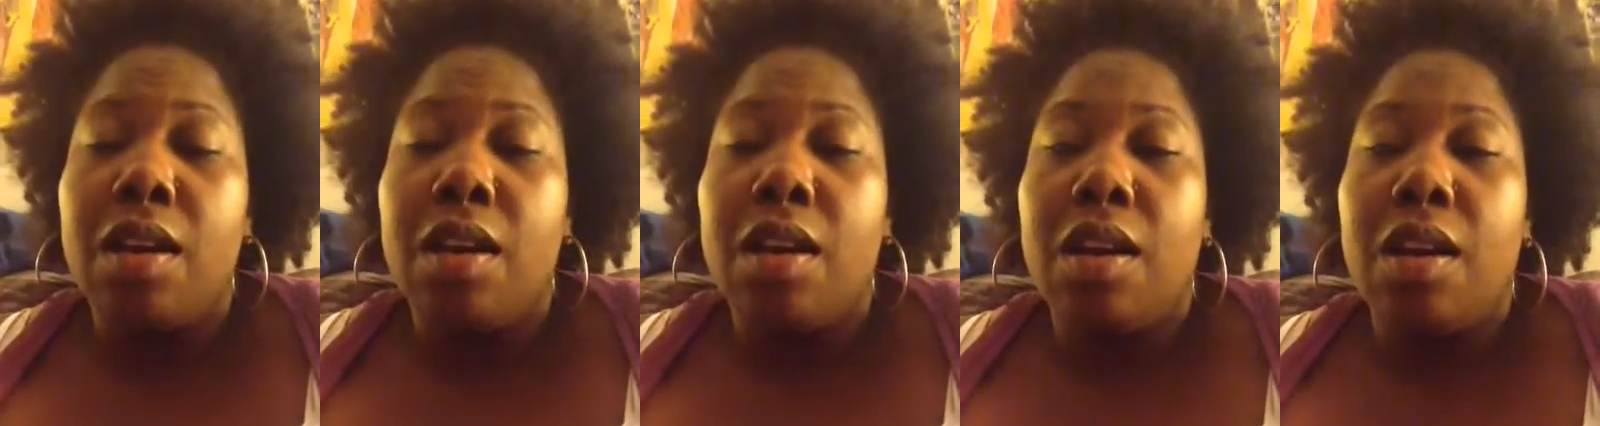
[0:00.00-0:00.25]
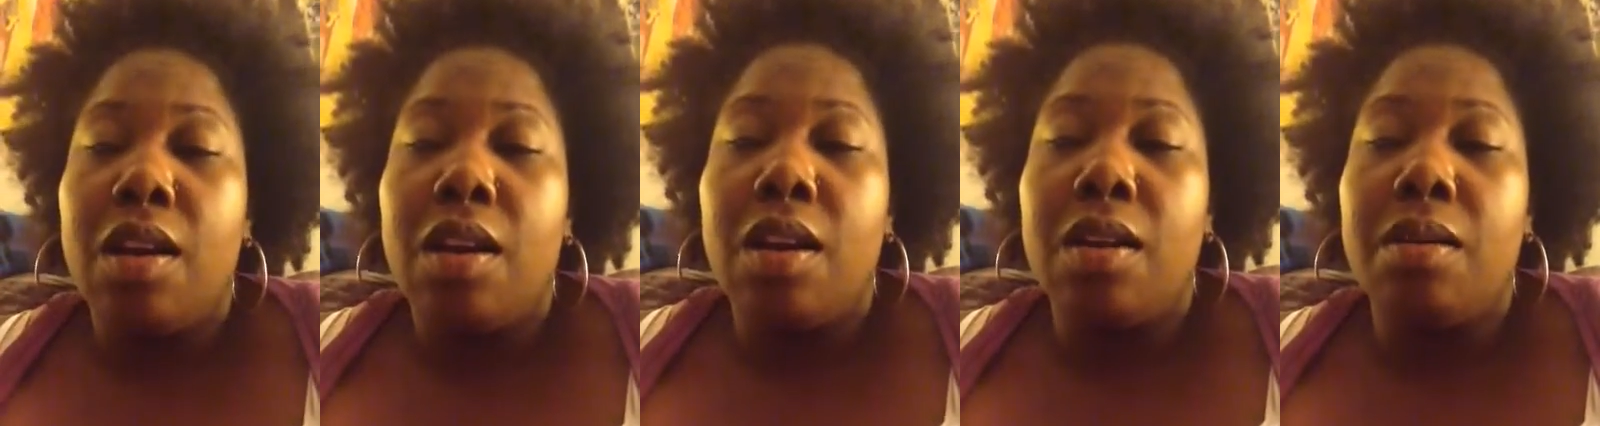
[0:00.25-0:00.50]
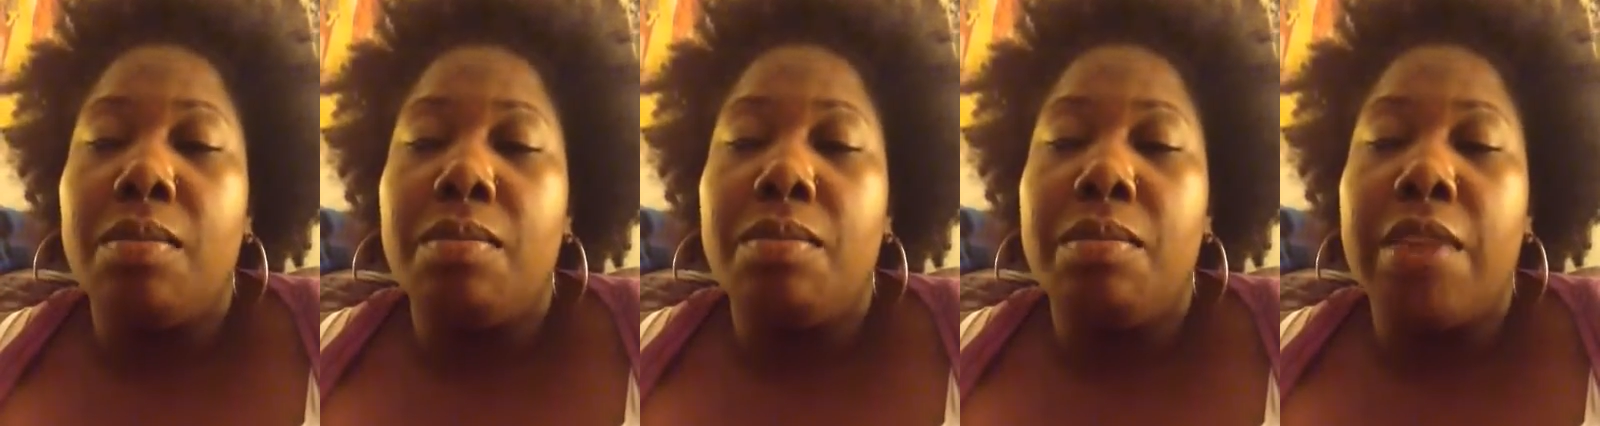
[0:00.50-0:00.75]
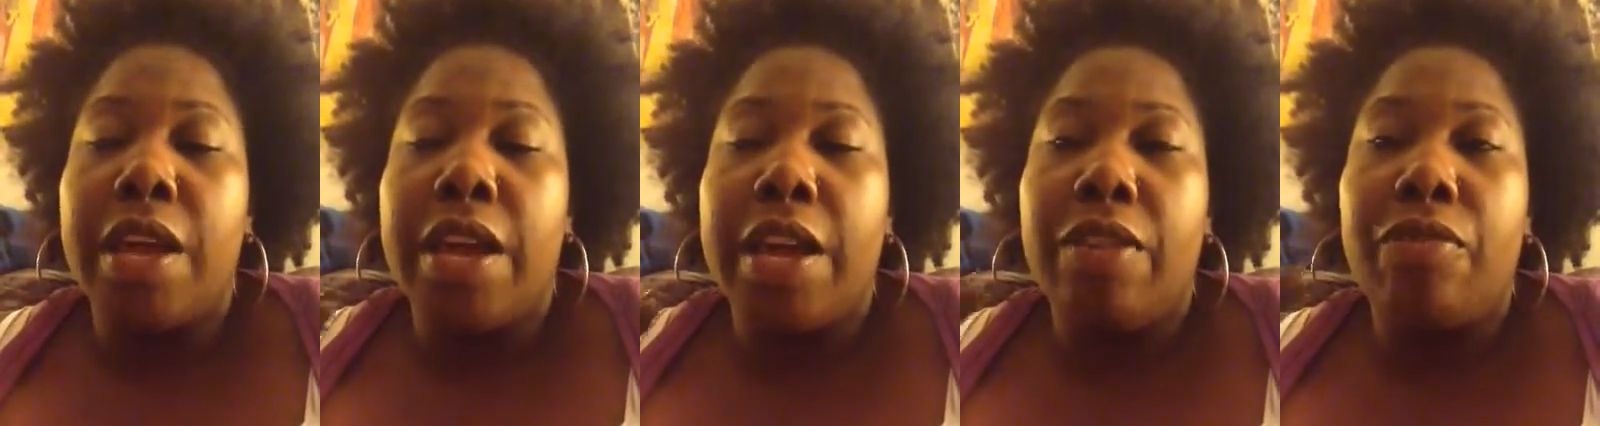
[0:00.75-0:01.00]

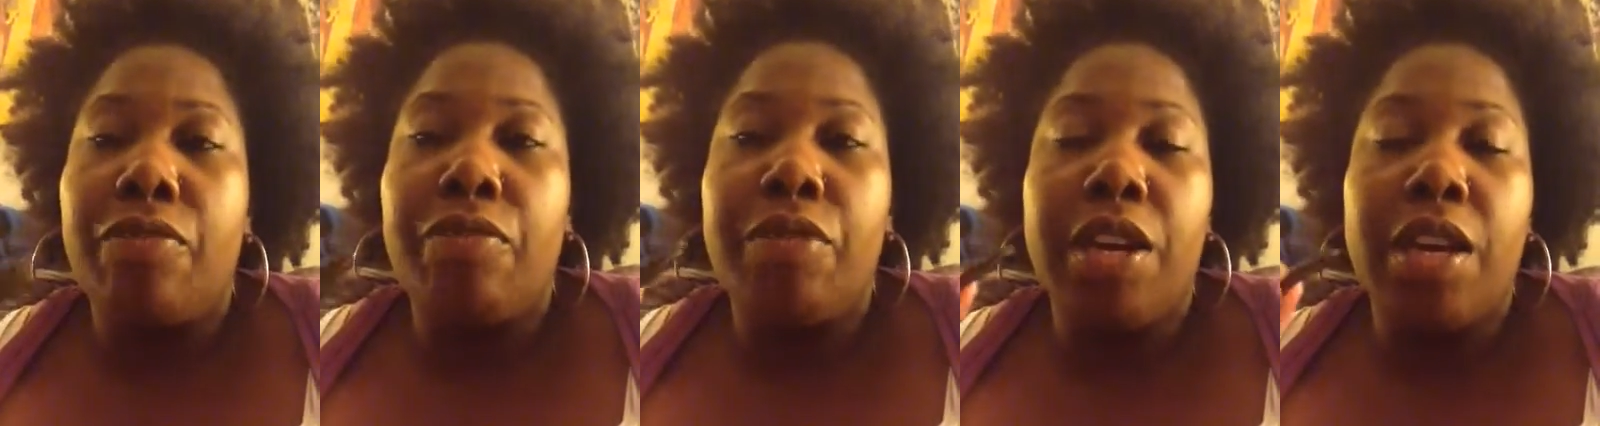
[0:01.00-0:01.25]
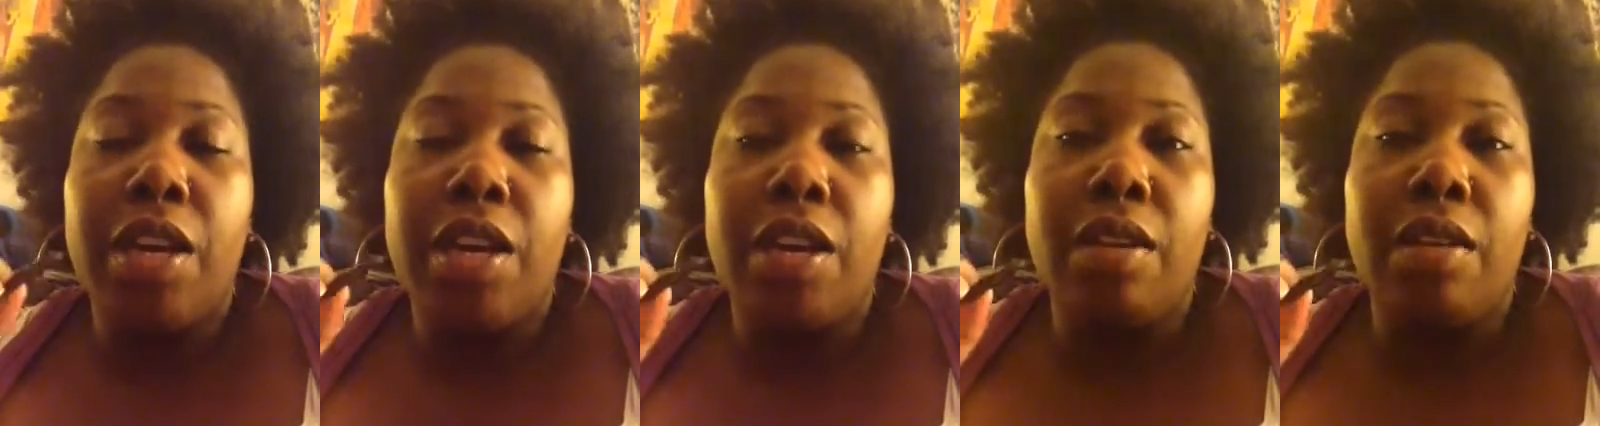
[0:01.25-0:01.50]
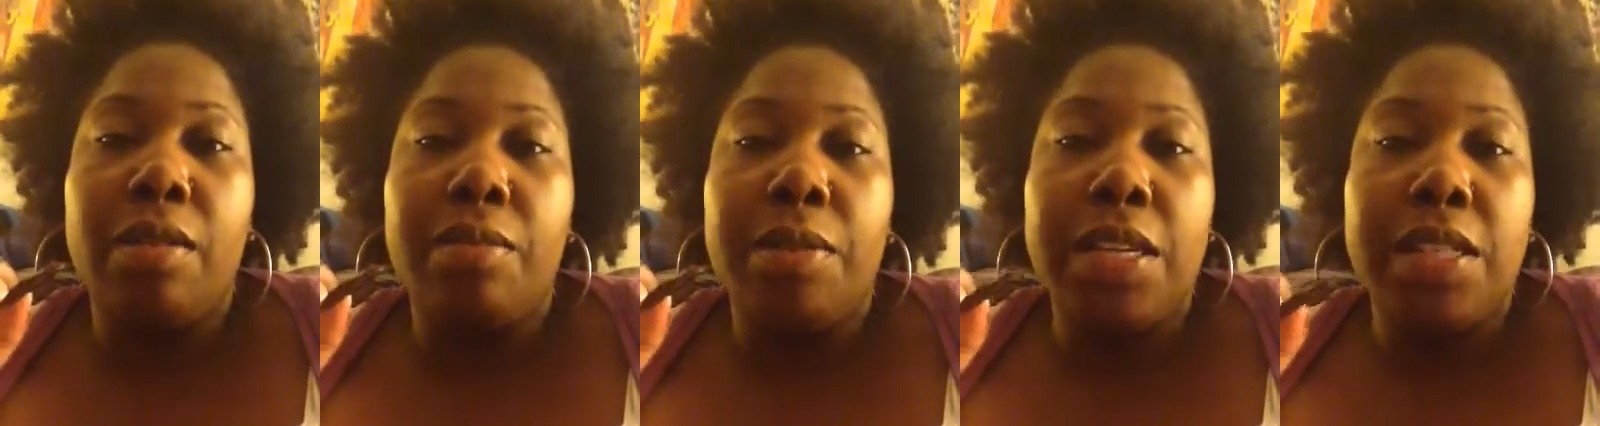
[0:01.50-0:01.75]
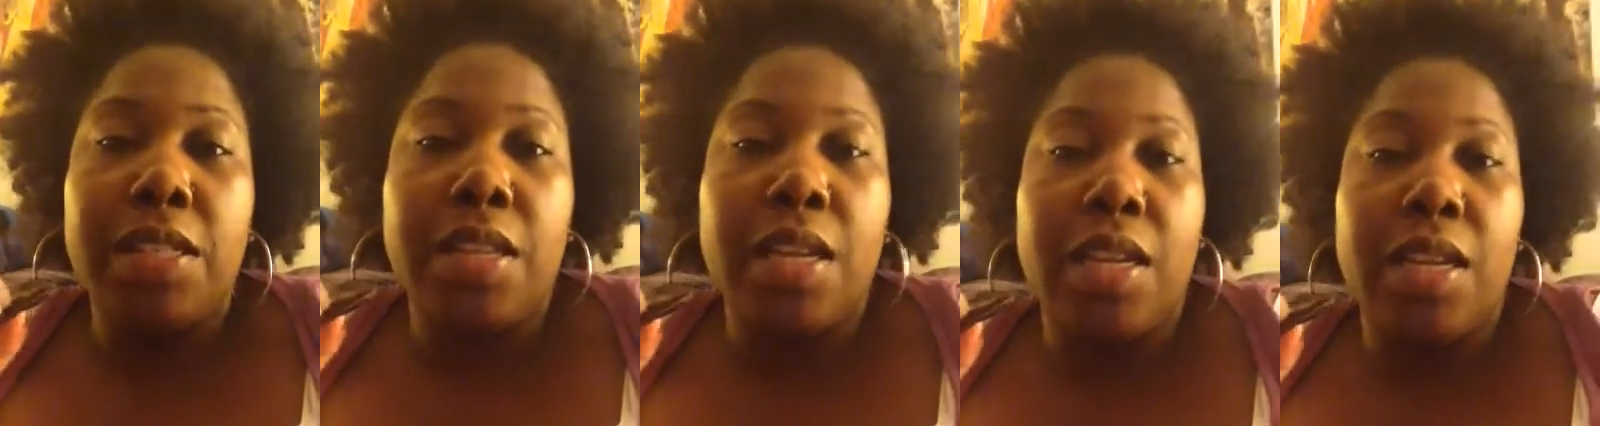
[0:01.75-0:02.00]
And
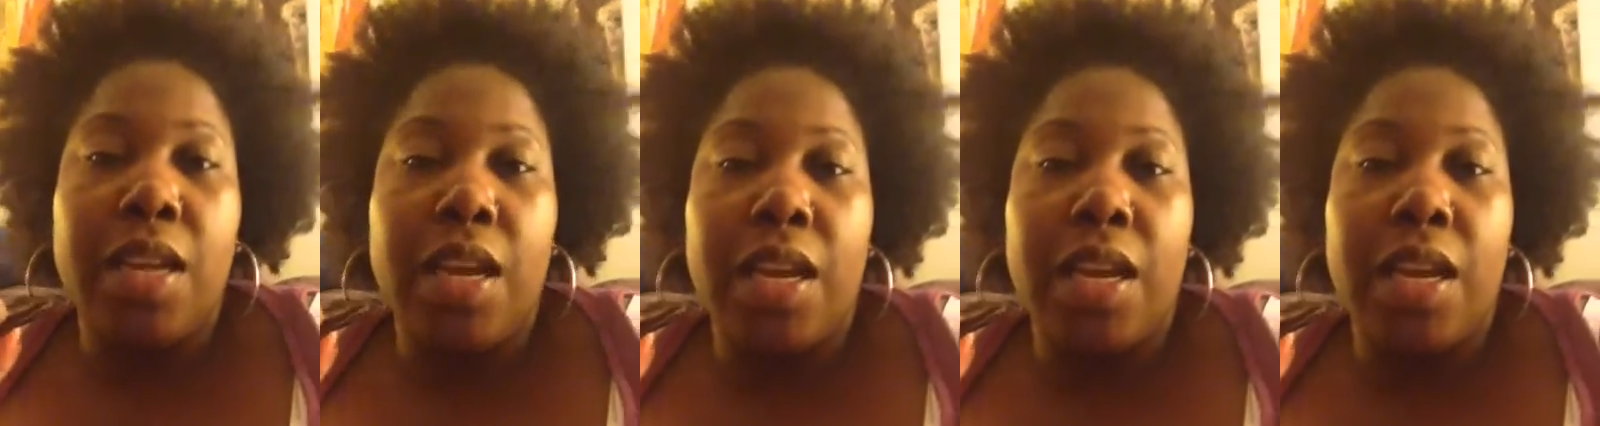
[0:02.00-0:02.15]
my son and